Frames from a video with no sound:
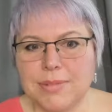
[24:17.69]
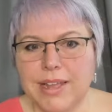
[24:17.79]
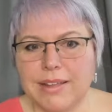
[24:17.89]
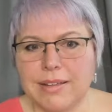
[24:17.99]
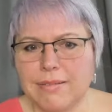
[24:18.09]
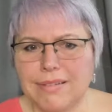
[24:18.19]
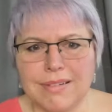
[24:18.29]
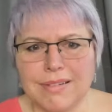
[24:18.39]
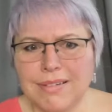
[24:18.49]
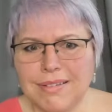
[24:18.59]
way?
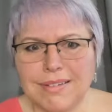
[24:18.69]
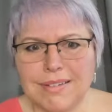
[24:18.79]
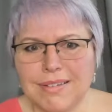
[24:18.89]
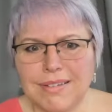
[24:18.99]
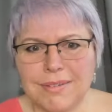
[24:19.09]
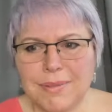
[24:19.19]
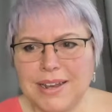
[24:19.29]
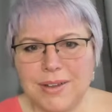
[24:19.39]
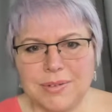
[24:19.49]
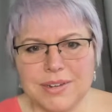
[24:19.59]
We
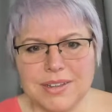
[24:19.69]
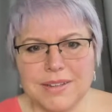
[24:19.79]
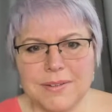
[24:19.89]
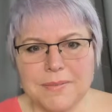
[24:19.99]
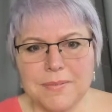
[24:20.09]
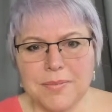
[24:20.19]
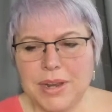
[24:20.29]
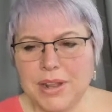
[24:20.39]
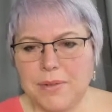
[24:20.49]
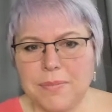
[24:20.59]
don't. We
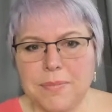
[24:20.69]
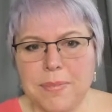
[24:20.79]
don't.